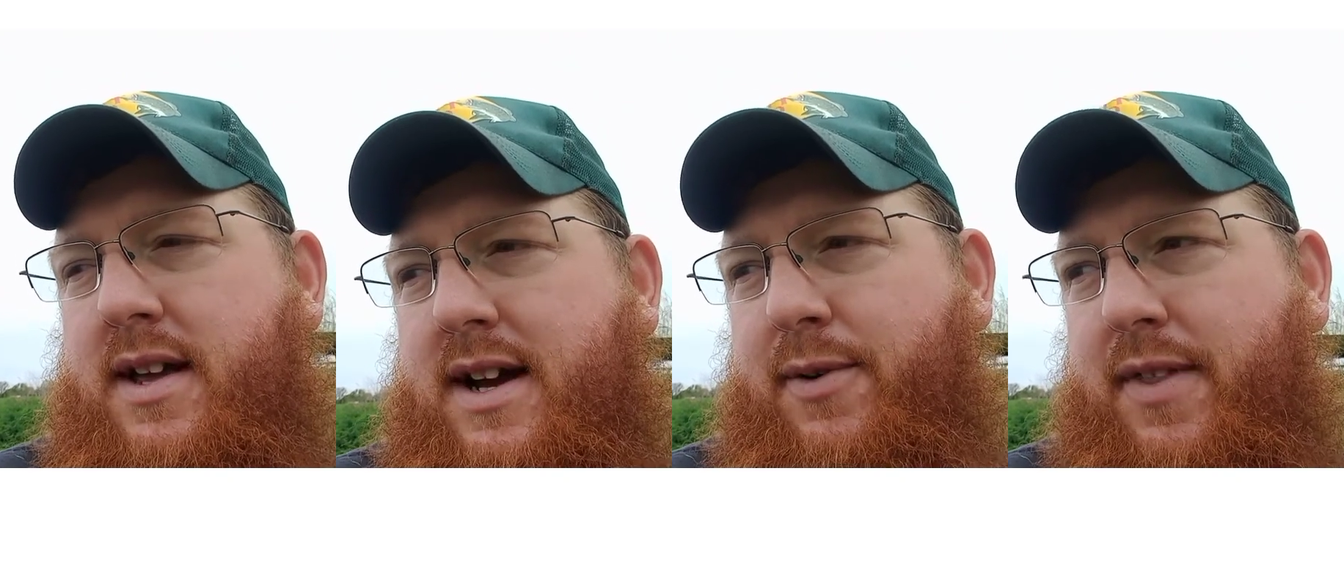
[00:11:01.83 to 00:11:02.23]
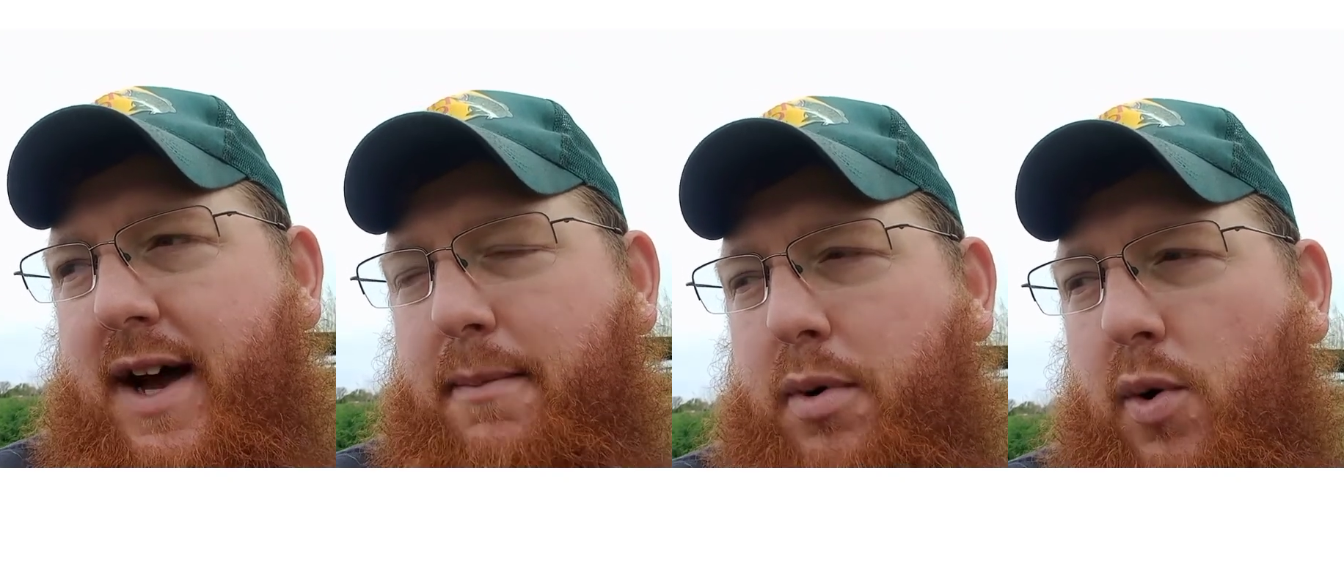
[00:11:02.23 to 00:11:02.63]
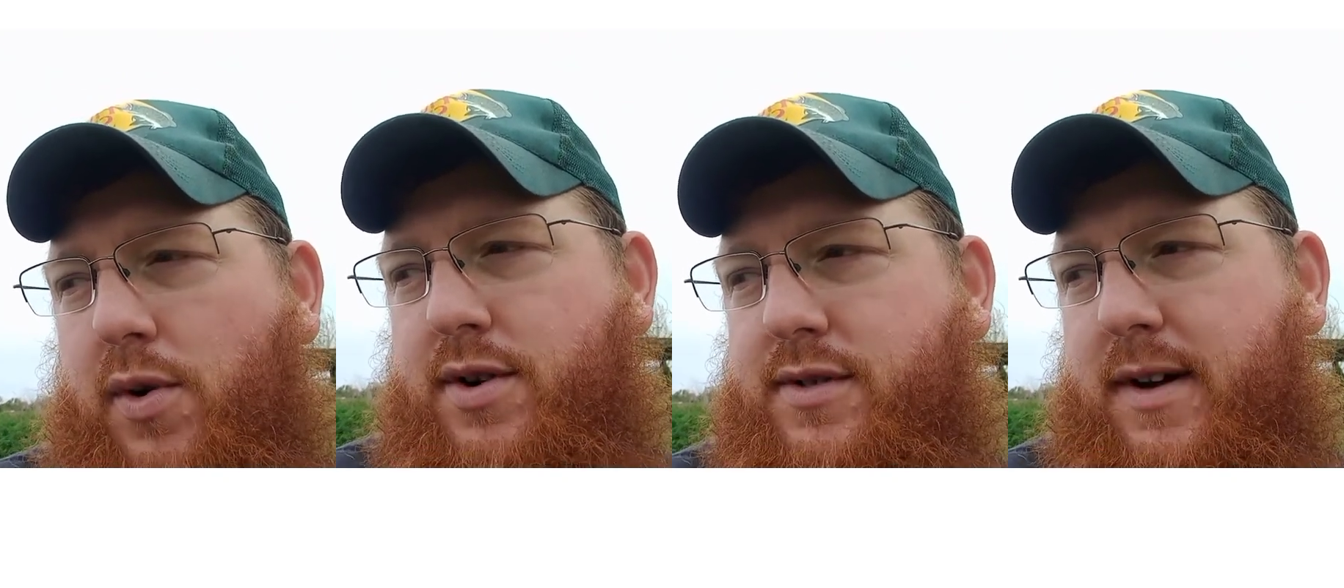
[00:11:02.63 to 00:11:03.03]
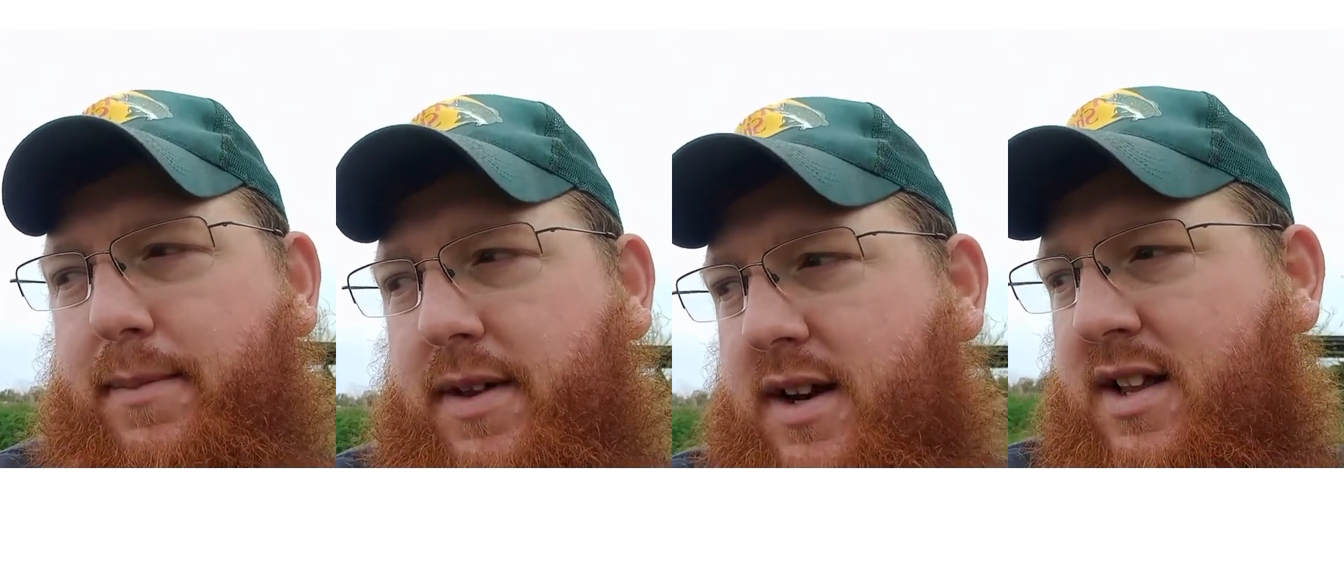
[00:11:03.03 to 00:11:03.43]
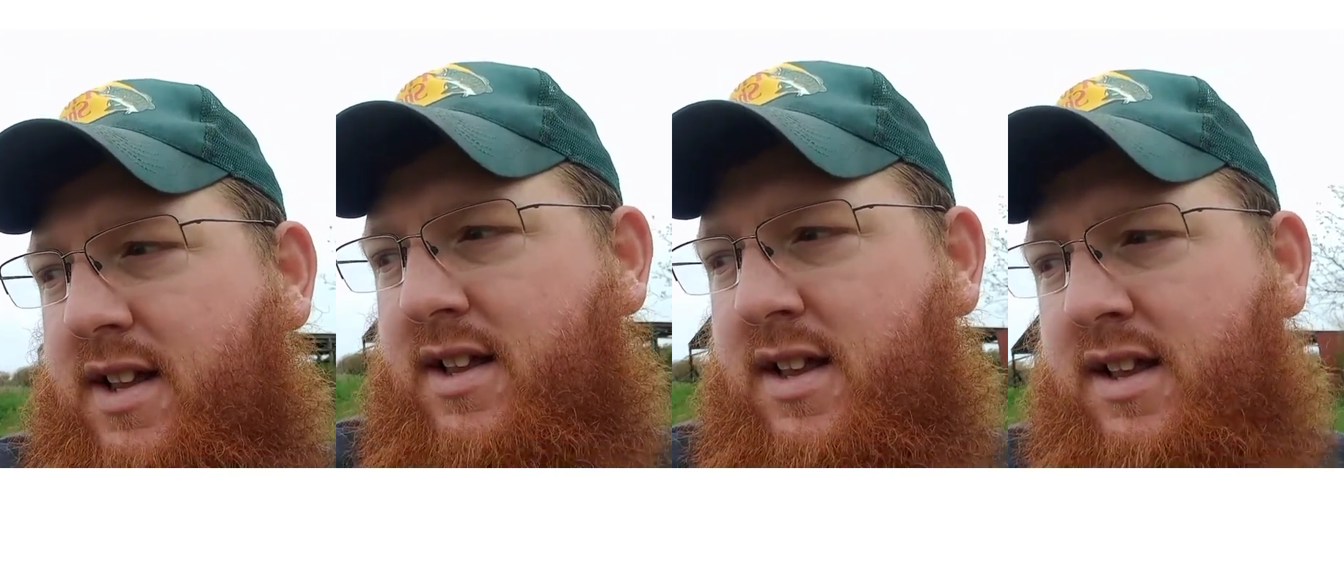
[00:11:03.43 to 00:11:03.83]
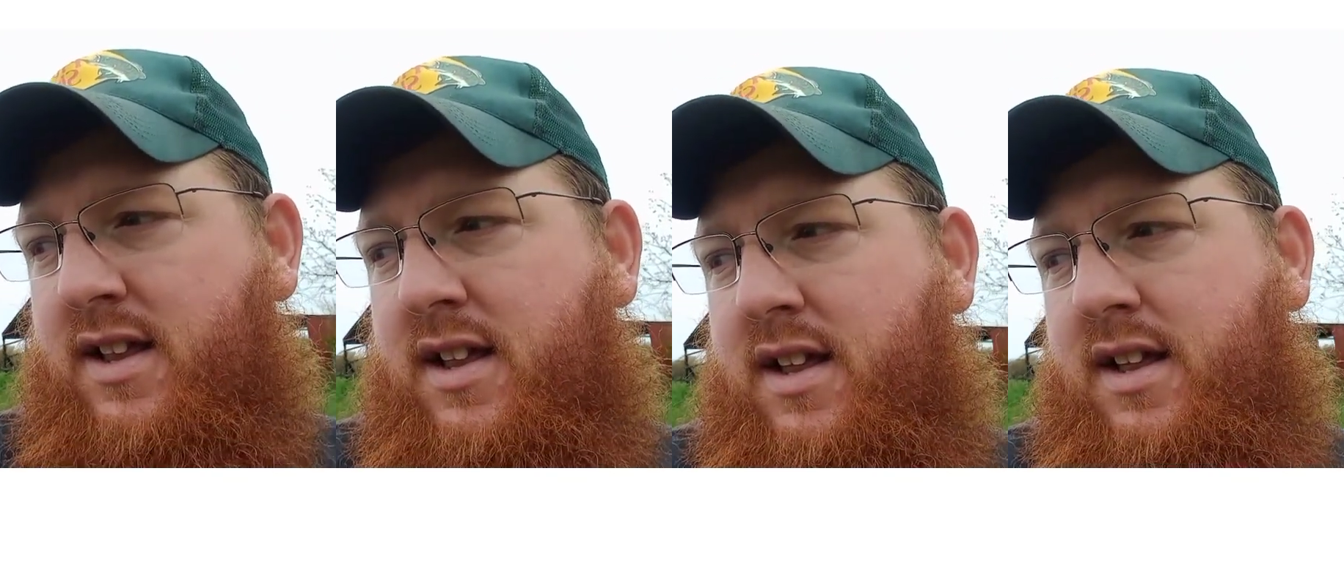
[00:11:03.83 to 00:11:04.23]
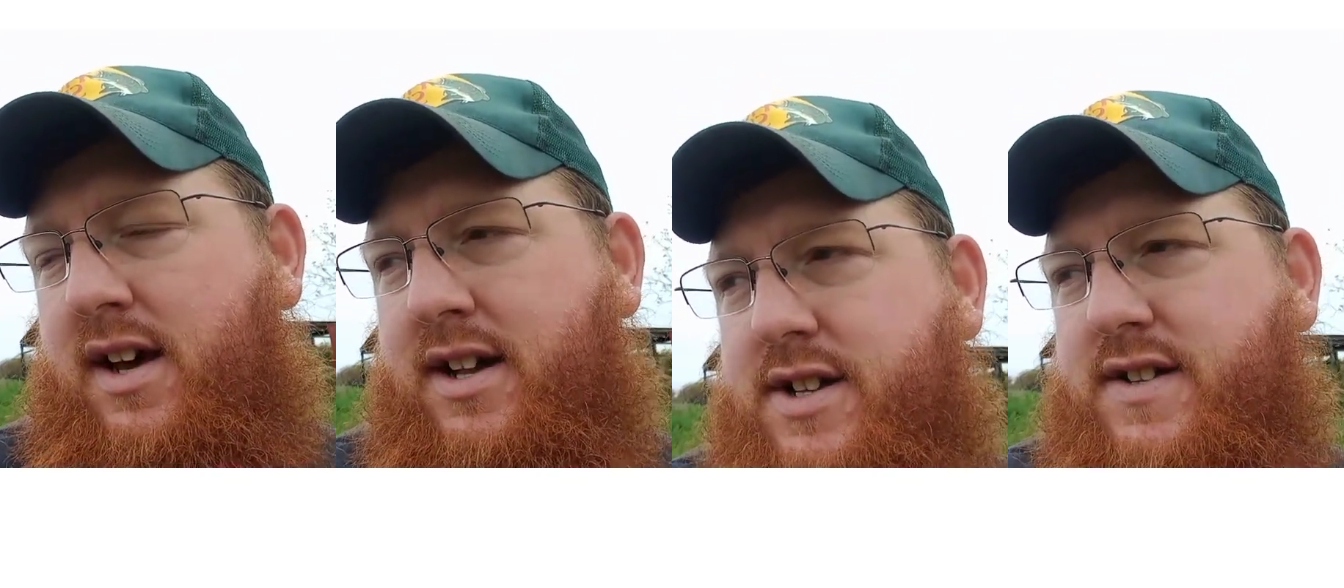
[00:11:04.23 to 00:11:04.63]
with like a board or something and